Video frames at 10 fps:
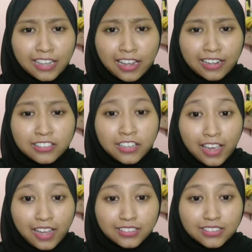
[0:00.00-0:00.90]
yet
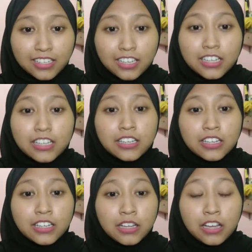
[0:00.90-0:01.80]
the
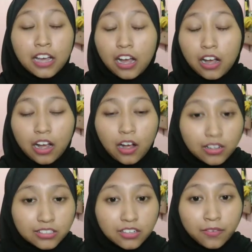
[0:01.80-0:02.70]
other
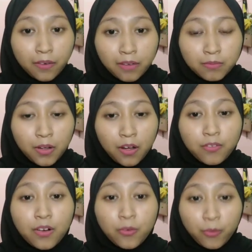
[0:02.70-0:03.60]
form of a
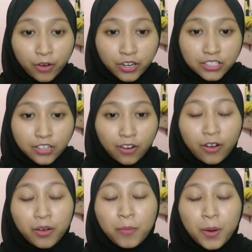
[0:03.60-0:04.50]
word or
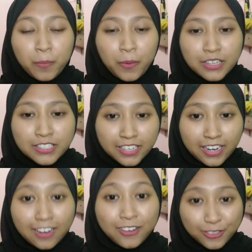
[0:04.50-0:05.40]
morphological
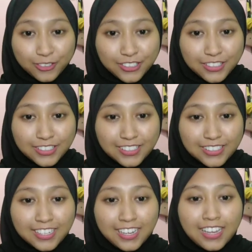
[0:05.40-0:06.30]
rules.
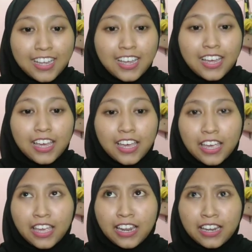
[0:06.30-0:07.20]
And
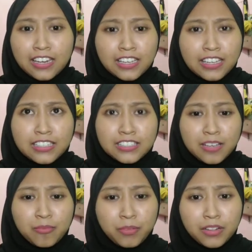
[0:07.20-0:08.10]
example,
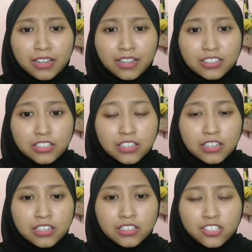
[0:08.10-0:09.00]

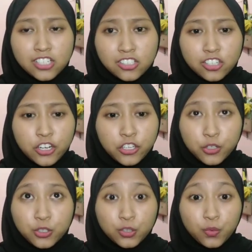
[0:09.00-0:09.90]
children use
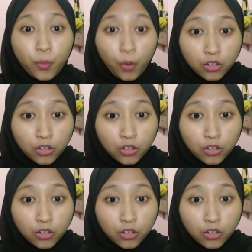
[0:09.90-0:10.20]
wolves